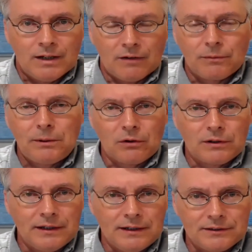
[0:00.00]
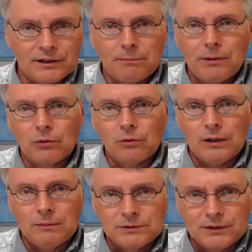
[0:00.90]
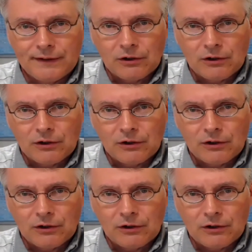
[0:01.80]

of the Puritans and the Pilgrims and